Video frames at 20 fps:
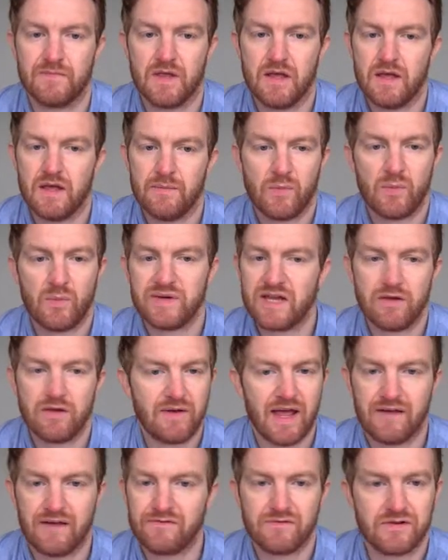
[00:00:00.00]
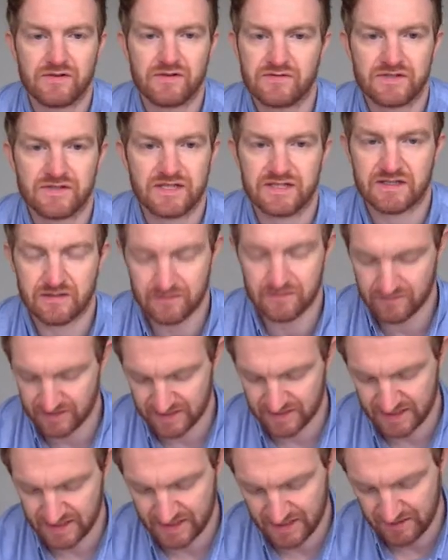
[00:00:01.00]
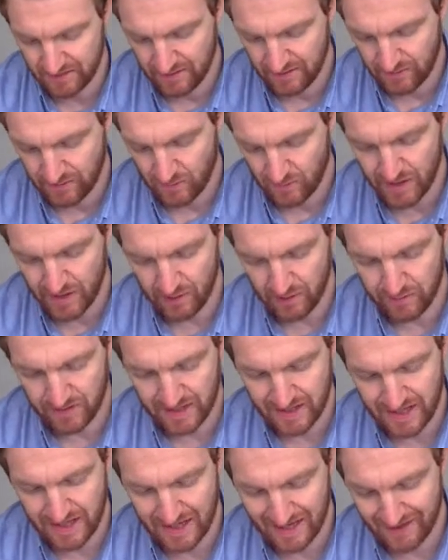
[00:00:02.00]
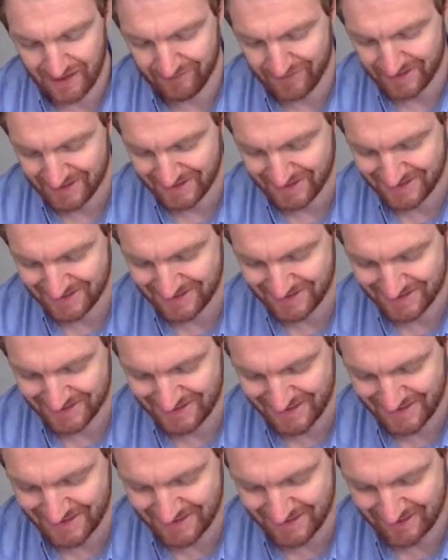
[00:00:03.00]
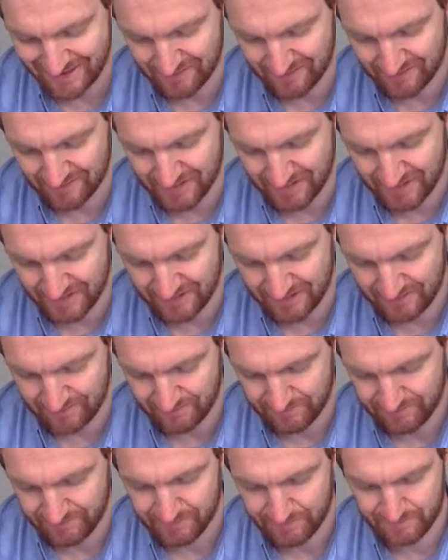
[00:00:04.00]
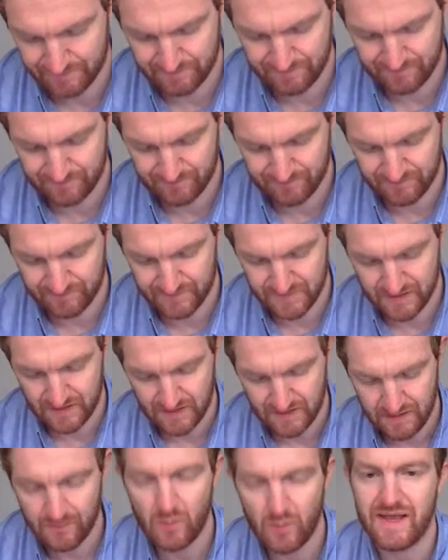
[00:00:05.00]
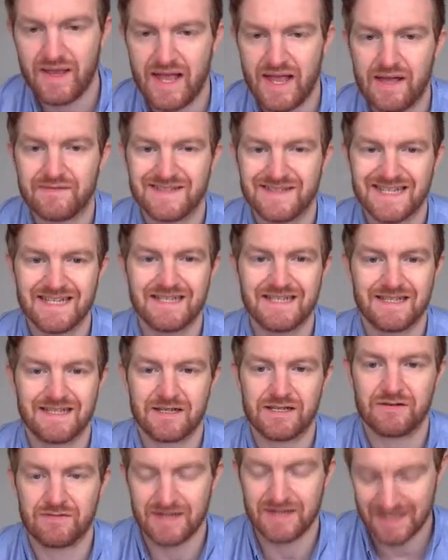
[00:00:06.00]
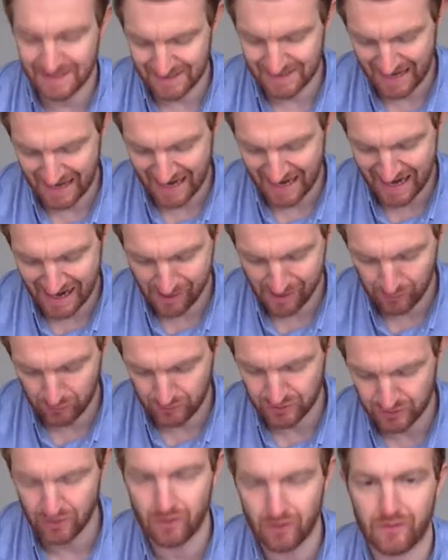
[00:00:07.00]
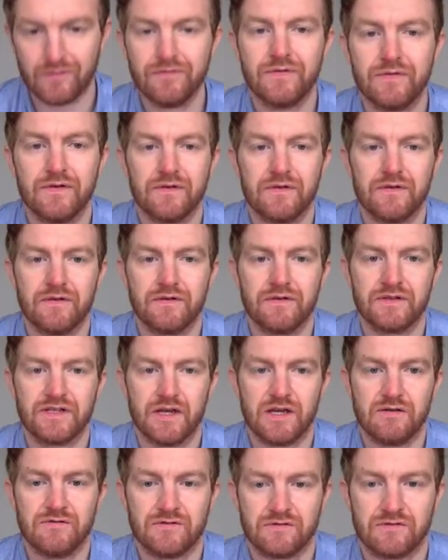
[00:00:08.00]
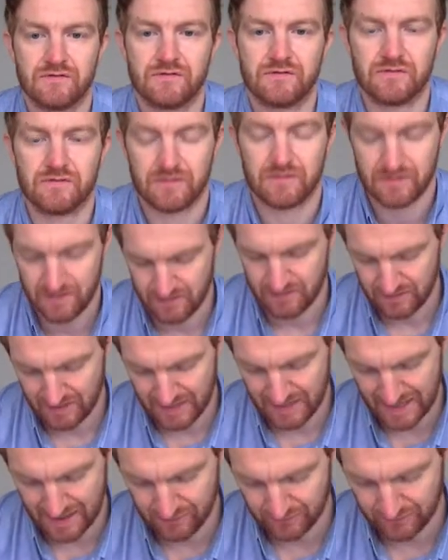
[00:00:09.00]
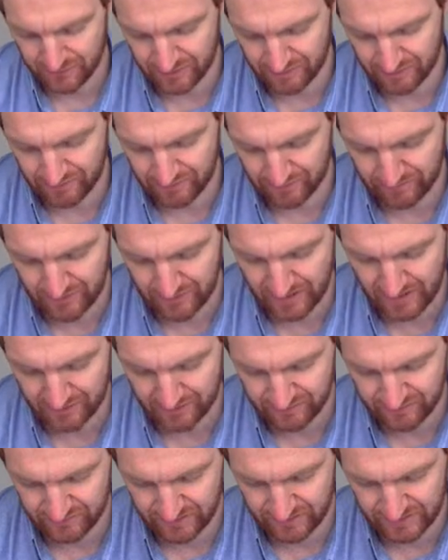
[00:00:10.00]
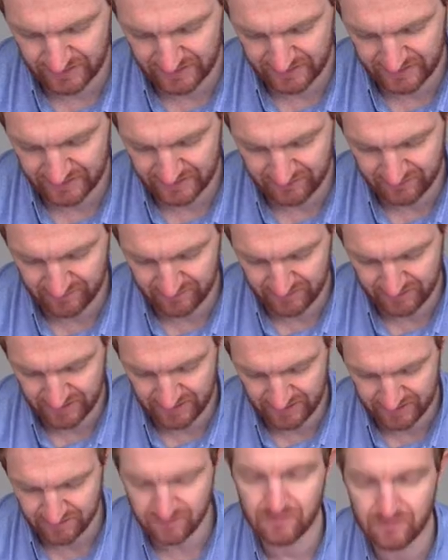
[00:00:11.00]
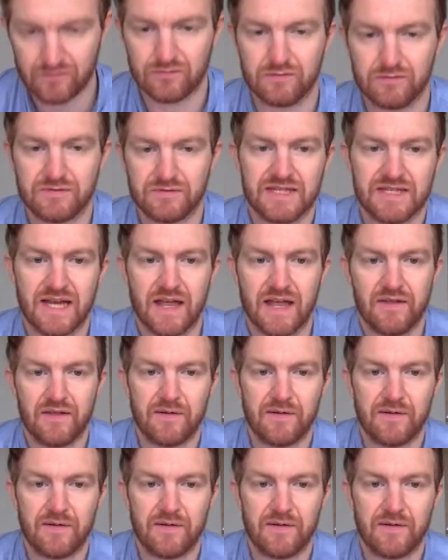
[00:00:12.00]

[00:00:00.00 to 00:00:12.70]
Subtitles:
But we don't have 360 degrees here. We only have 60 degrees. But we have 60 degrees out of the total, out of 360 degrees altogether.